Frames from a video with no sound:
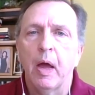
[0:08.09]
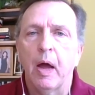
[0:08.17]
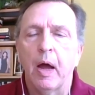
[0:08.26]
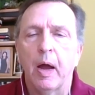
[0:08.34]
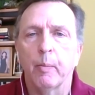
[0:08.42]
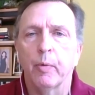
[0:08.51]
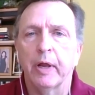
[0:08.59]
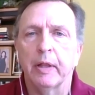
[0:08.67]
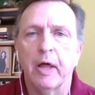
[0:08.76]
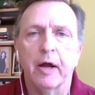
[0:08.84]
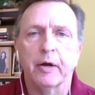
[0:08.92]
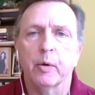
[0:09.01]
I'm Ray
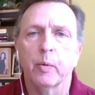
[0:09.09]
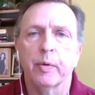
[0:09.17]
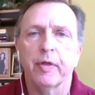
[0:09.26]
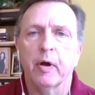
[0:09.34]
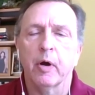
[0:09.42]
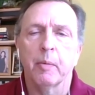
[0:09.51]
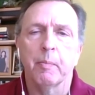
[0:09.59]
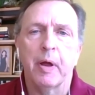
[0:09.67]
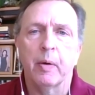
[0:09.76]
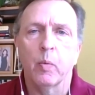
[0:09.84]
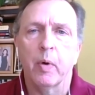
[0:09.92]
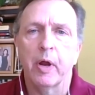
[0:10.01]
Locker with the Heart
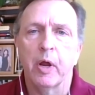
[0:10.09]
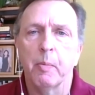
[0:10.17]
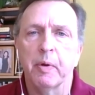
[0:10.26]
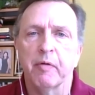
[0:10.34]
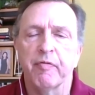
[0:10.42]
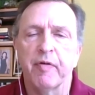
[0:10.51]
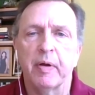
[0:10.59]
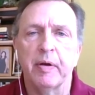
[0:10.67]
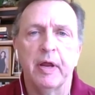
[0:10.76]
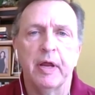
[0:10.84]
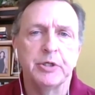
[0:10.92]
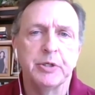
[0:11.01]
Mountain Wyoming
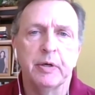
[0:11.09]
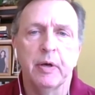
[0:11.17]
Foundation.